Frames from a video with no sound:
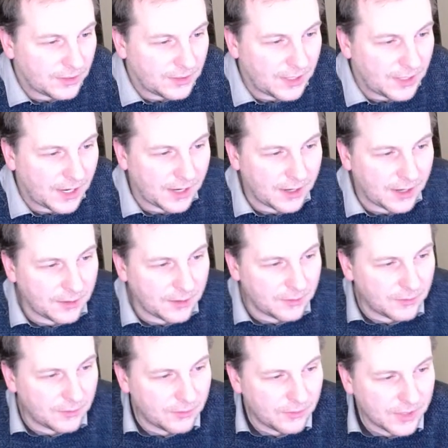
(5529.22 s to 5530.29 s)
Yeah,
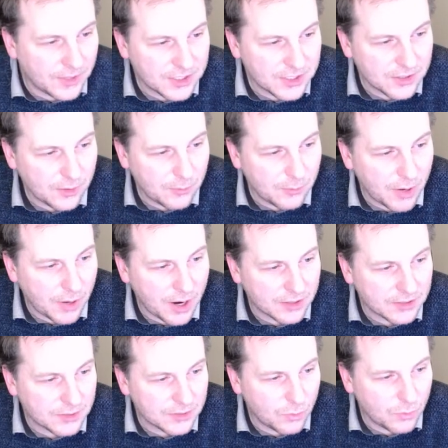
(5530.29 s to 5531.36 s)
Victor
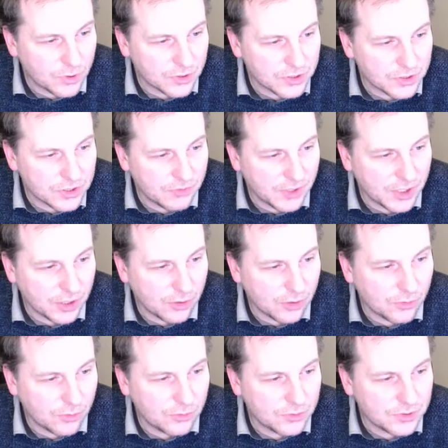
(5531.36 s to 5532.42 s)
Bartz wants
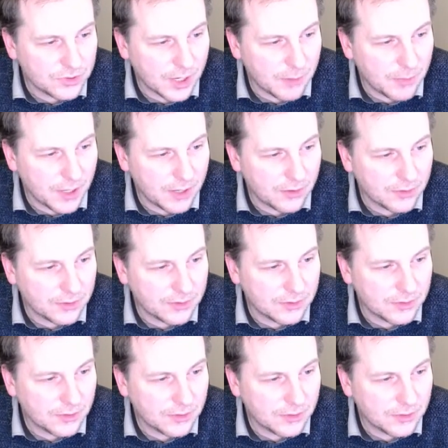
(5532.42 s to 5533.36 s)
videos about